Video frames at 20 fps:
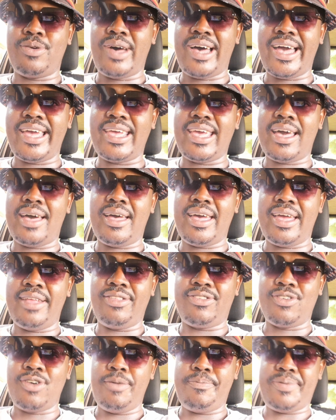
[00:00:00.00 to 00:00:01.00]
why.
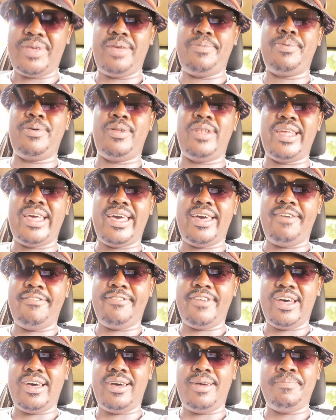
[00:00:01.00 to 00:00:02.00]
And so people
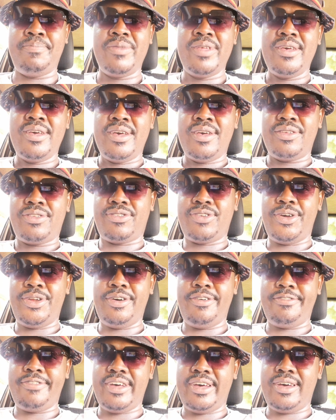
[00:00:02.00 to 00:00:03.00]
have sort
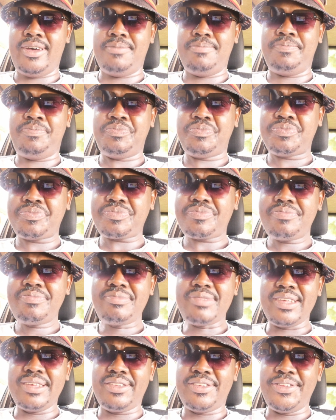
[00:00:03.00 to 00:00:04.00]
of.
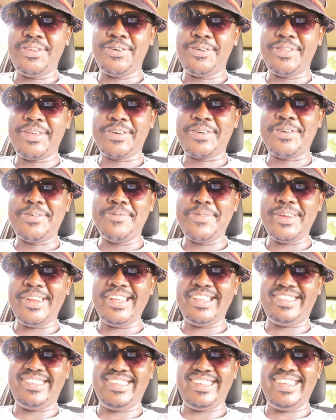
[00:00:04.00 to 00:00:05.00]
The
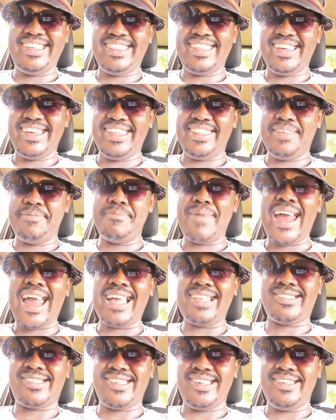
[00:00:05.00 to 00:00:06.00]
community, the
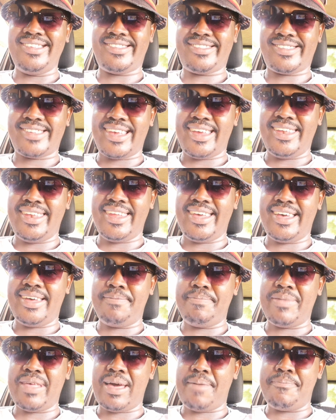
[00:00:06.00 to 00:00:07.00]
masses, and
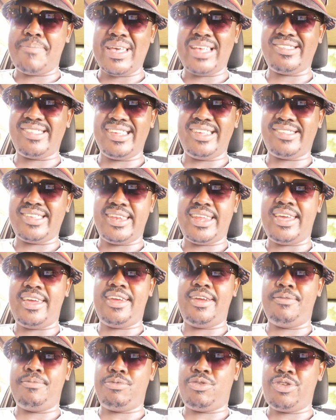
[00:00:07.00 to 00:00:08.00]
the business, and
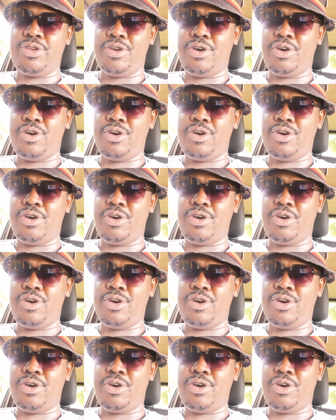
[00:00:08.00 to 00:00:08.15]
that